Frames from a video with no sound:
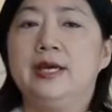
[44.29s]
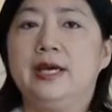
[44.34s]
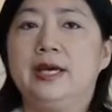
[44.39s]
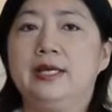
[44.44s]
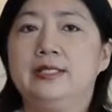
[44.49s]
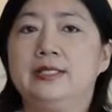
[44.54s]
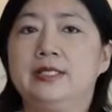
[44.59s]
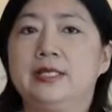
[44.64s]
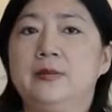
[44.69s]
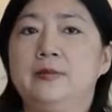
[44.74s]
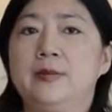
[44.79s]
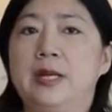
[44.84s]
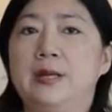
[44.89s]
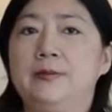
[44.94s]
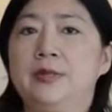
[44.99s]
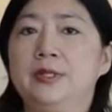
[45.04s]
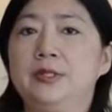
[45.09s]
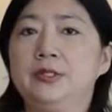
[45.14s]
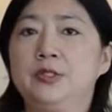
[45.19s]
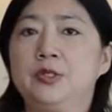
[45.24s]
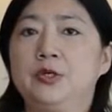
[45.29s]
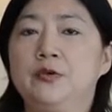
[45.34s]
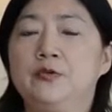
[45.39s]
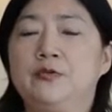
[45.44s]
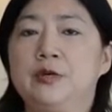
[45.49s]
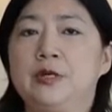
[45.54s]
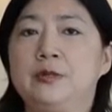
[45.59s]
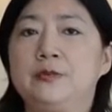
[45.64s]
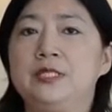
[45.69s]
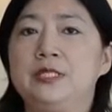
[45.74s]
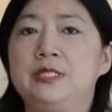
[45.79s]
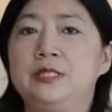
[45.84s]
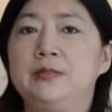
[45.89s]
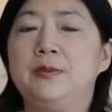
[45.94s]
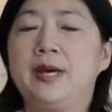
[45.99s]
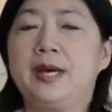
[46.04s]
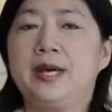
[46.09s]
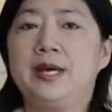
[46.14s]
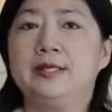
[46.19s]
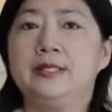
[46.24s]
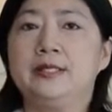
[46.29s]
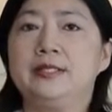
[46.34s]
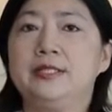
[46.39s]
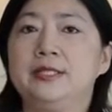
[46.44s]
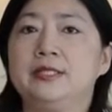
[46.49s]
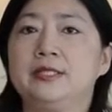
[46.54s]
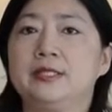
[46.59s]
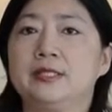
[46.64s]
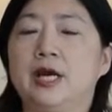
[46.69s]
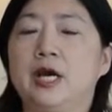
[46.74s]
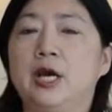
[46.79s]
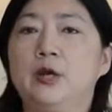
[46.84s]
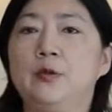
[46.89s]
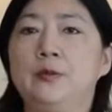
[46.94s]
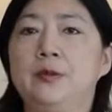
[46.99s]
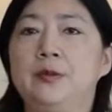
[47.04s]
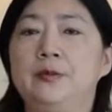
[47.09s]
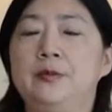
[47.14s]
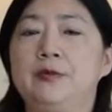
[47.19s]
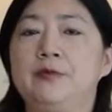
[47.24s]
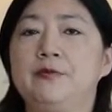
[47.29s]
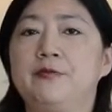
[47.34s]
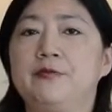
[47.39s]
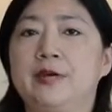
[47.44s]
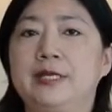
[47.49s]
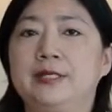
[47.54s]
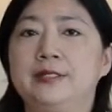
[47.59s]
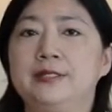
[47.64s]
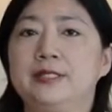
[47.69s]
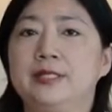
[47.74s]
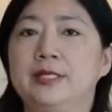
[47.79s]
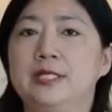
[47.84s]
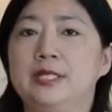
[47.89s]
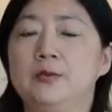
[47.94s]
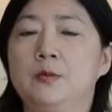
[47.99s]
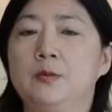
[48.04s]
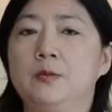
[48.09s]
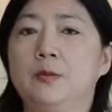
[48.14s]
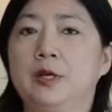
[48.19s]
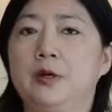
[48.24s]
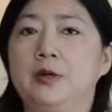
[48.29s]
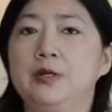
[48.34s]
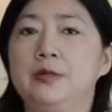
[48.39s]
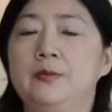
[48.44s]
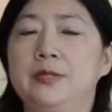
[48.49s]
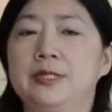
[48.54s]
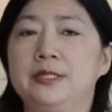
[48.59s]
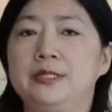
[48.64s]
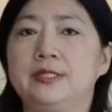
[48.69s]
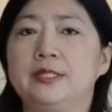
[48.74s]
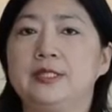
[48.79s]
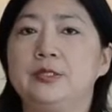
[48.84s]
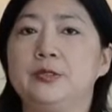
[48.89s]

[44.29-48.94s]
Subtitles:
and my mentor from CPAC is helping me find employment